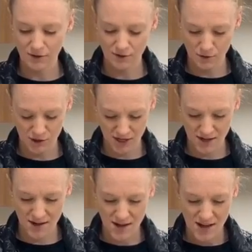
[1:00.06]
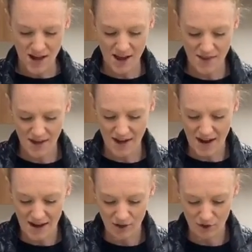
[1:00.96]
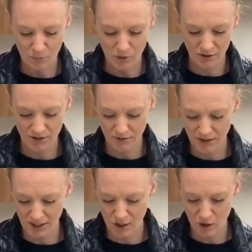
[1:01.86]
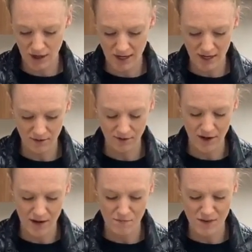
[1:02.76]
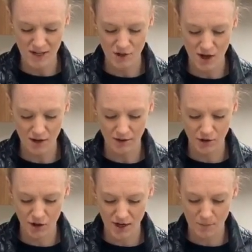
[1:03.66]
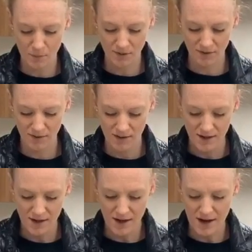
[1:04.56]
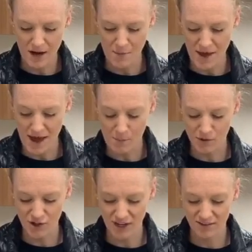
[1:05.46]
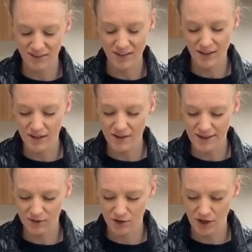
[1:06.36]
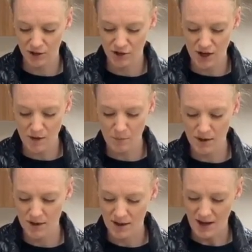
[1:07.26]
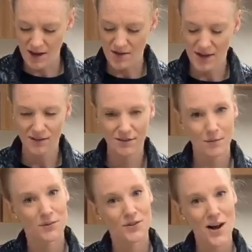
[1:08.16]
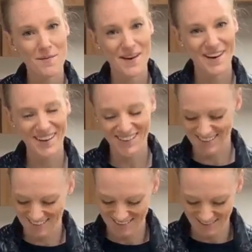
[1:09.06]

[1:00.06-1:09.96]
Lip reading: sushi. And then I just pulled different ingredients. So I have mini chocolate chips, Applejack cereal that's crushed up, and then some strawberries.